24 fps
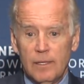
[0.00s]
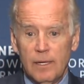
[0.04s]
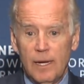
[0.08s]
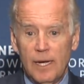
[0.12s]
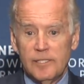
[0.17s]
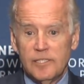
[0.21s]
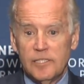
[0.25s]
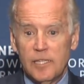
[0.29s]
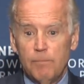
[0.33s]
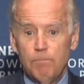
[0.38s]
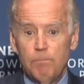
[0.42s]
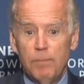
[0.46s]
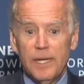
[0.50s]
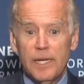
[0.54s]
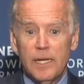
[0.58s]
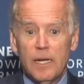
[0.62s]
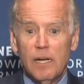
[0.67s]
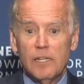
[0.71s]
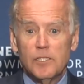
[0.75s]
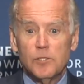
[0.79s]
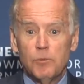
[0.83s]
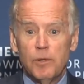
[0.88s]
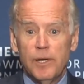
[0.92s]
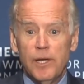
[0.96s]
I said,
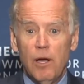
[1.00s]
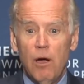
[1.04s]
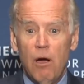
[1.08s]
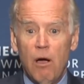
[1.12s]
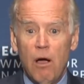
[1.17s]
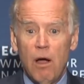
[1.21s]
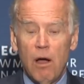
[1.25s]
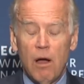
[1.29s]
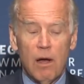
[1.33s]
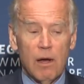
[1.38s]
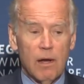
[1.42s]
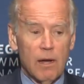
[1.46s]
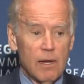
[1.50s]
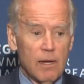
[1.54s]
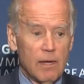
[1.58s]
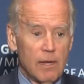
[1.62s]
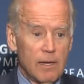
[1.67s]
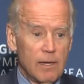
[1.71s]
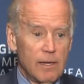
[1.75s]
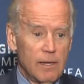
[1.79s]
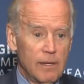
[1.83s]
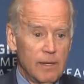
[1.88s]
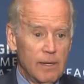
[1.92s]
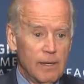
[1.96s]
because we are.
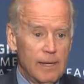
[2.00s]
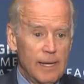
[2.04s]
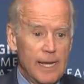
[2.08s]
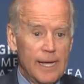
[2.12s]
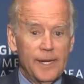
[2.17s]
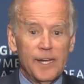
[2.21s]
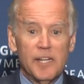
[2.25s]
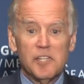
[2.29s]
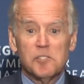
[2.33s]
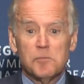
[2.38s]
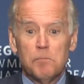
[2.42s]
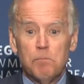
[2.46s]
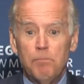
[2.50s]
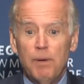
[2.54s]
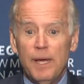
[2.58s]
And it's